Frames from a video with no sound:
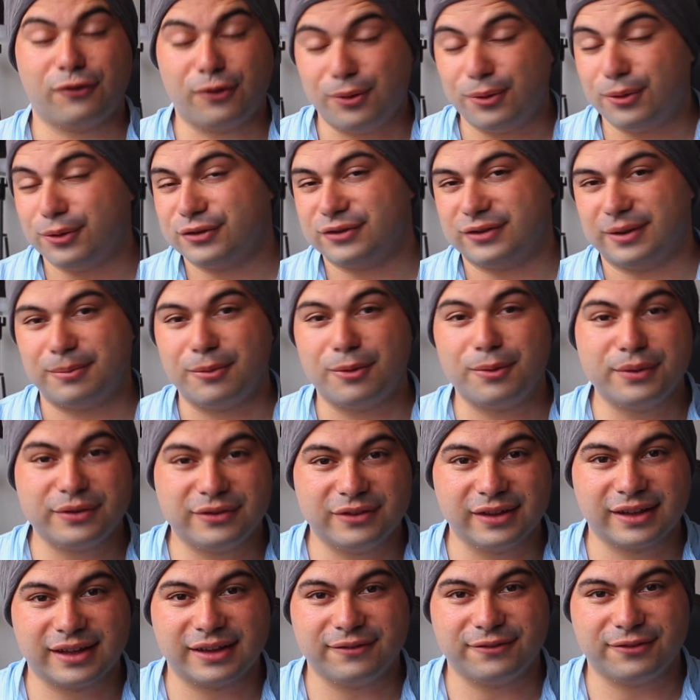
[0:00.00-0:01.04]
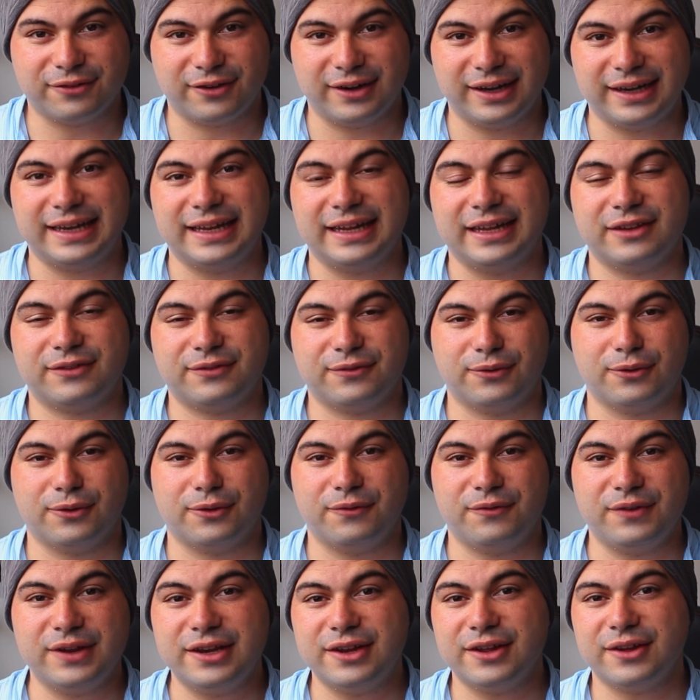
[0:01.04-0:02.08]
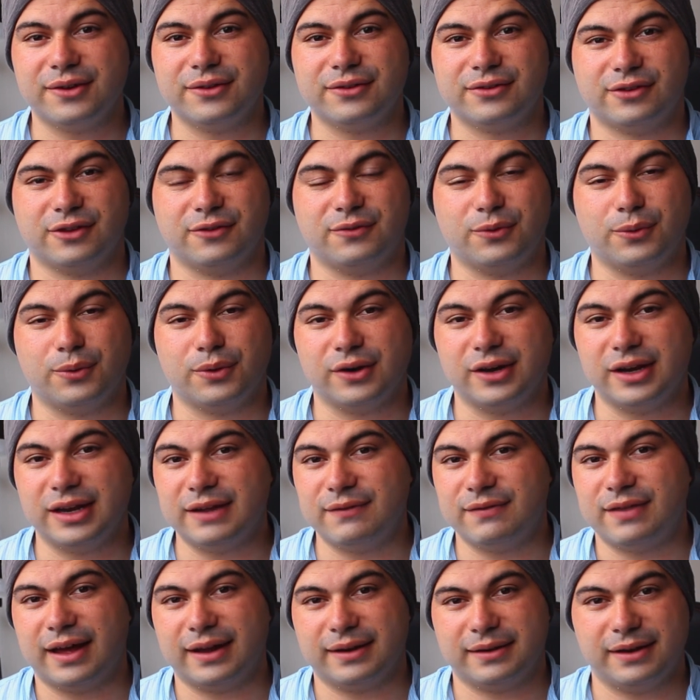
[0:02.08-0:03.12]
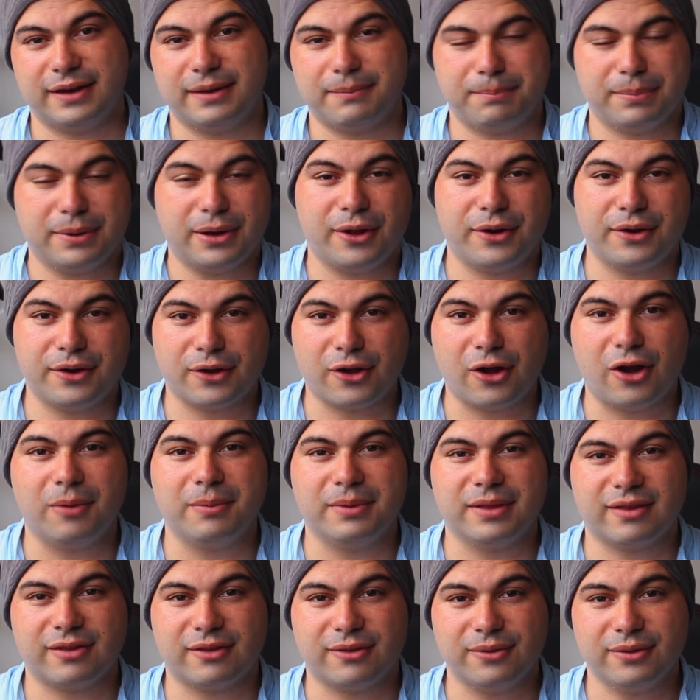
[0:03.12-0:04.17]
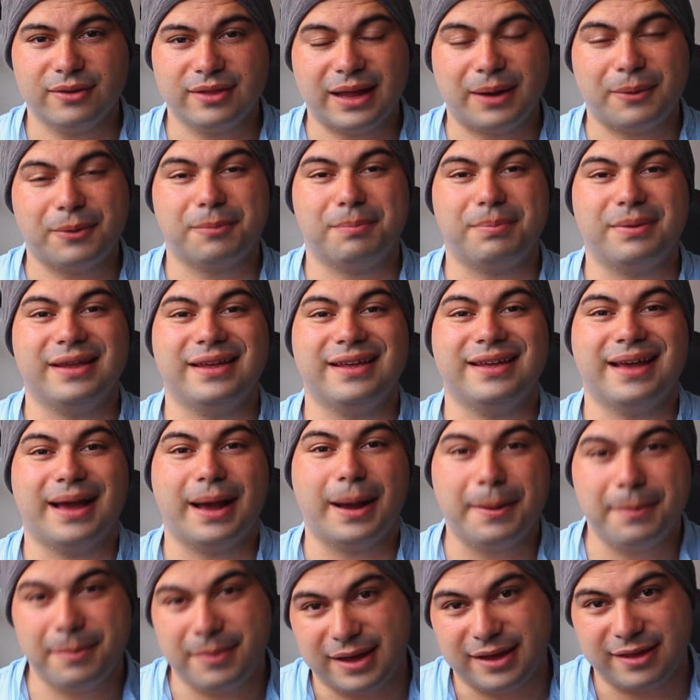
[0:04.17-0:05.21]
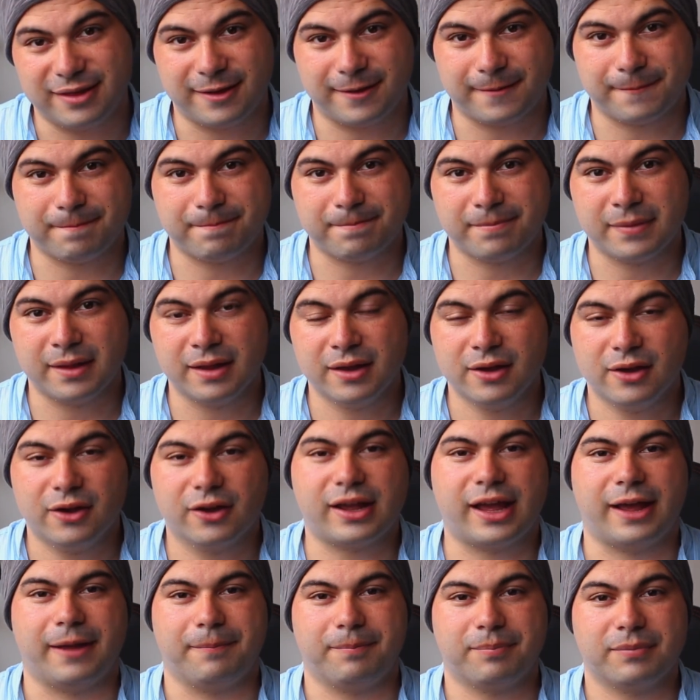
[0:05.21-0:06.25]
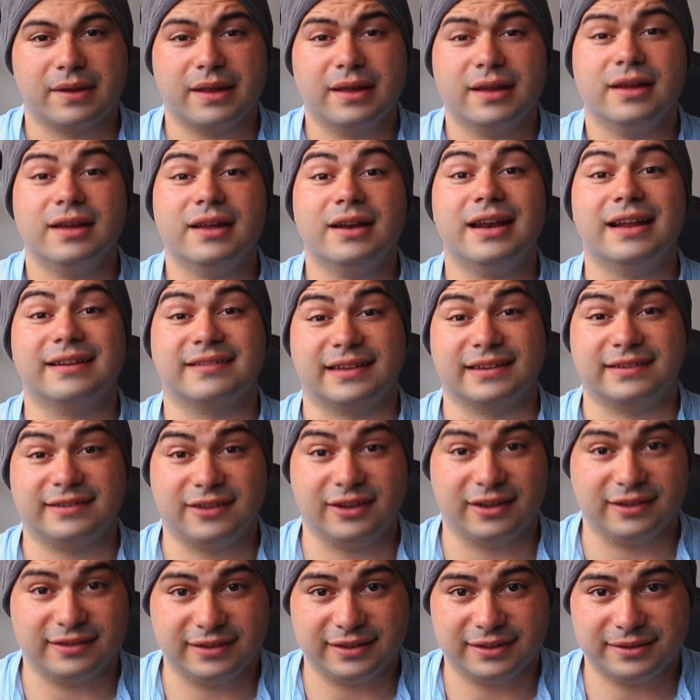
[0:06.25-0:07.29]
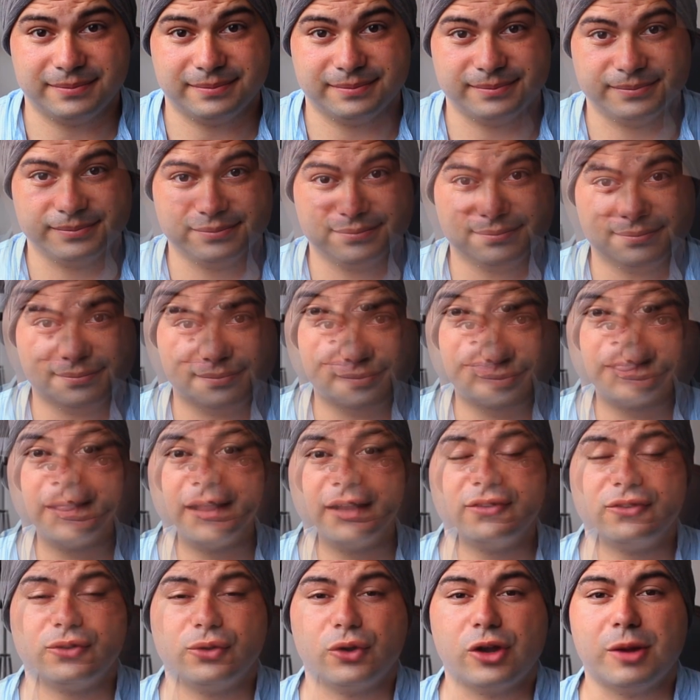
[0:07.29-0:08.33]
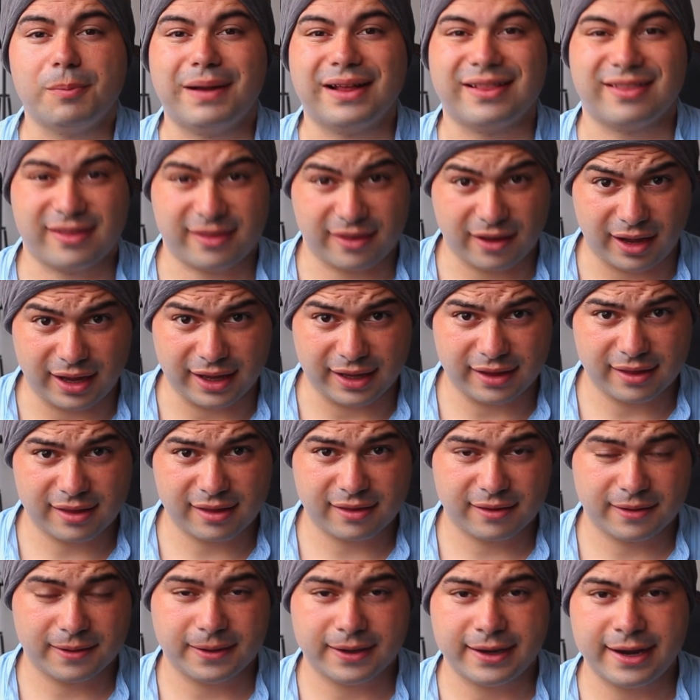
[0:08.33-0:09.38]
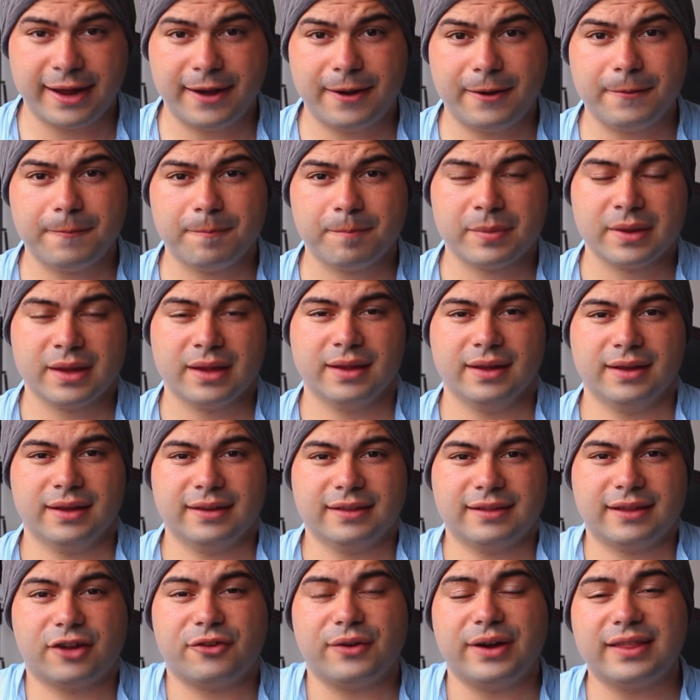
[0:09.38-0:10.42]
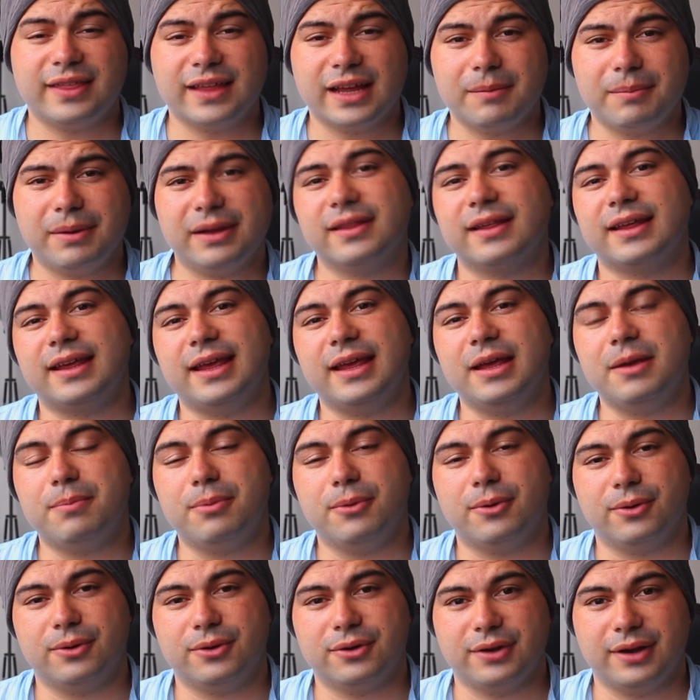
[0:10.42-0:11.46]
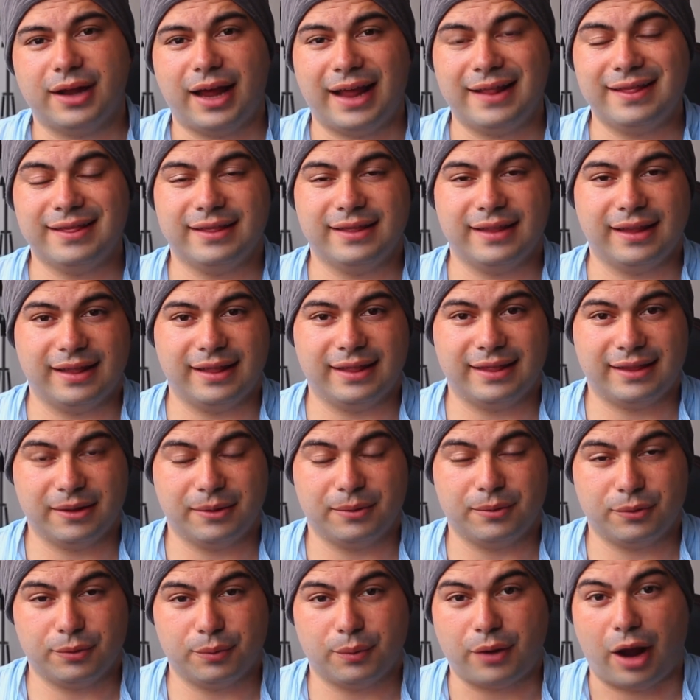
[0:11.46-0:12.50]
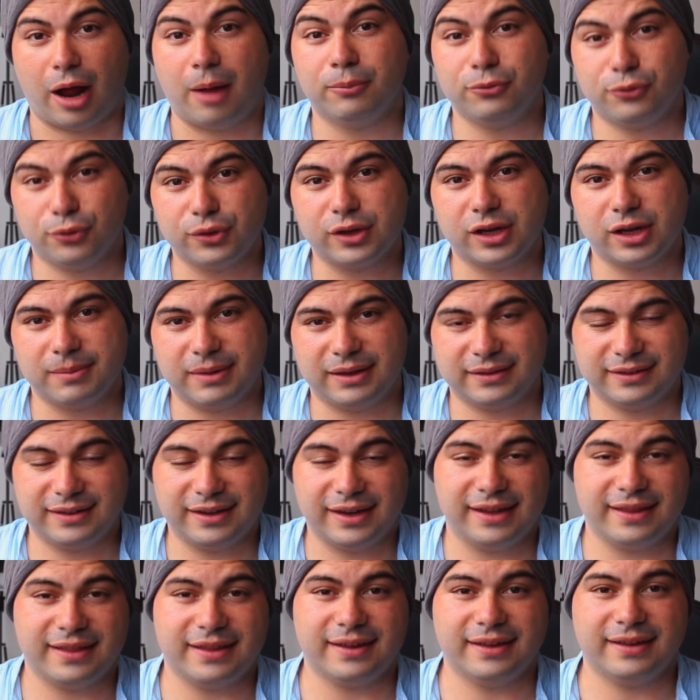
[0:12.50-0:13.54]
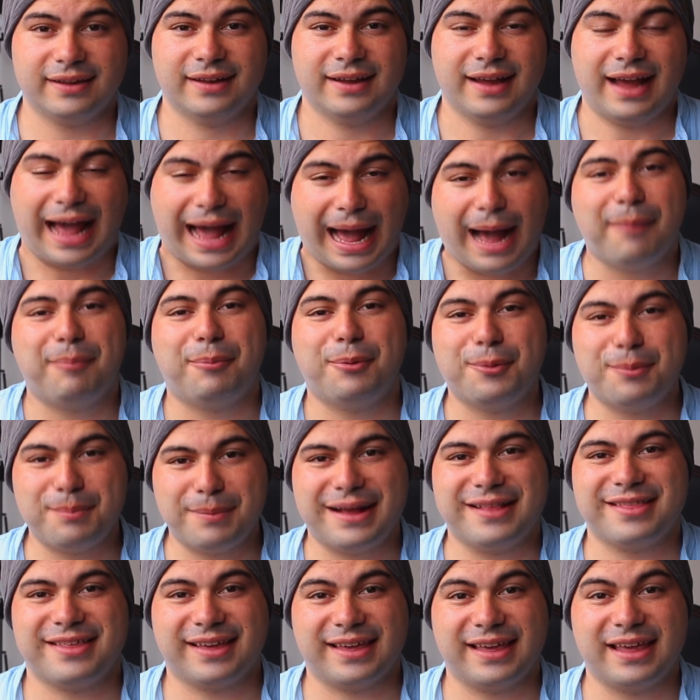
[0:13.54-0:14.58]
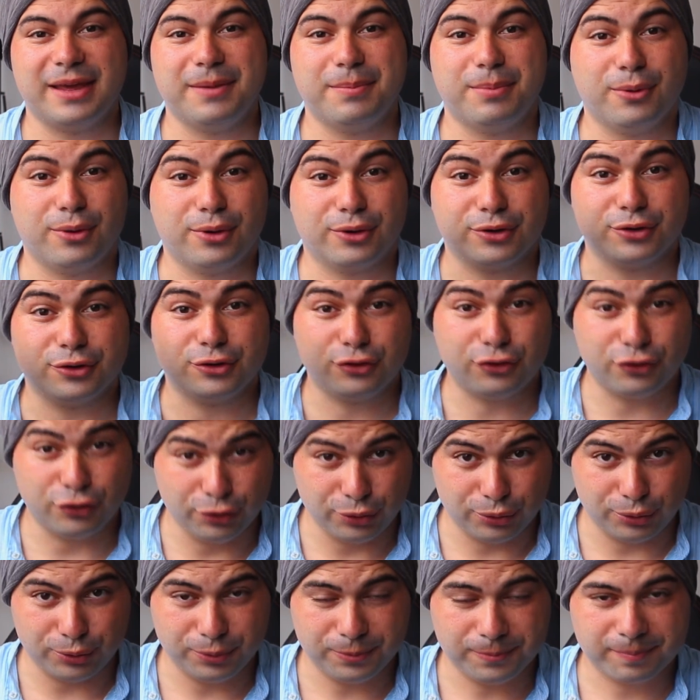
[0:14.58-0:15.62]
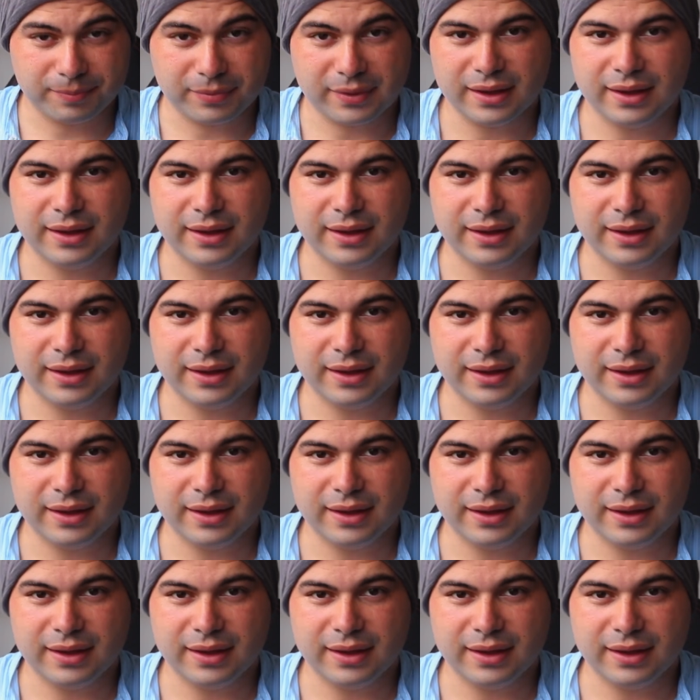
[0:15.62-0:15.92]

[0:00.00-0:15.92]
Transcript: Of course, I'm always looking for ideas for videos, so if you want to leave that below in the comments too, that would be amazing. Okay, let's get started. Let's talk about size. Now, the great thing about the keyboard, and I'm talking about today, the Apple Magic Keyboard 2,